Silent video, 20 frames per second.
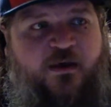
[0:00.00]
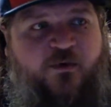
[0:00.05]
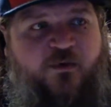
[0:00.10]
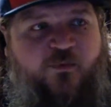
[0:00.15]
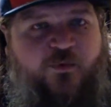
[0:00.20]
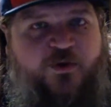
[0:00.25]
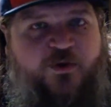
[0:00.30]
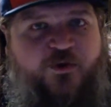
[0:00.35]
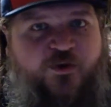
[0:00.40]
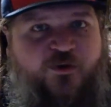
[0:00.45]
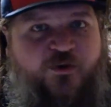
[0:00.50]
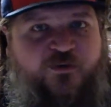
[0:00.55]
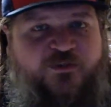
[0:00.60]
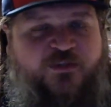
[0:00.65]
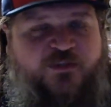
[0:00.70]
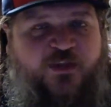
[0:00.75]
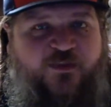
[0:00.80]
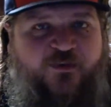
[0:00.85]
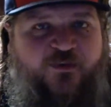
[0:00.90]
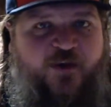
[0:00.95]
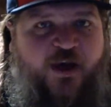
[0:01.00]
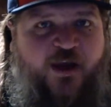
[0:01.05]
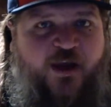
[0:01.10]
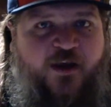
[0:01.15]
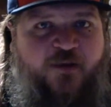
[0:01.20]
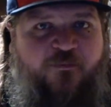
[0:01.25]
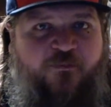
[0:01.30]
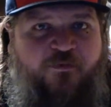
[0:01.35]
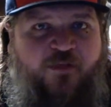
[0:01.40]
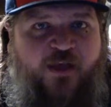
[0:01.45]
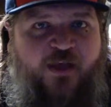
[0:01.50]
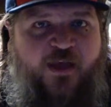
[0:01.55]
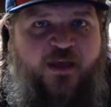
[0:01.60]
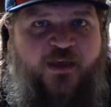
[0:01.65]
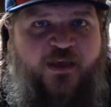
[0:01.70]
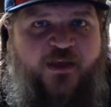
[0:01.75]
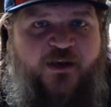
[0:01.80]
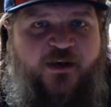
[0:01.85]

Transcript: reduced and they're not going to play,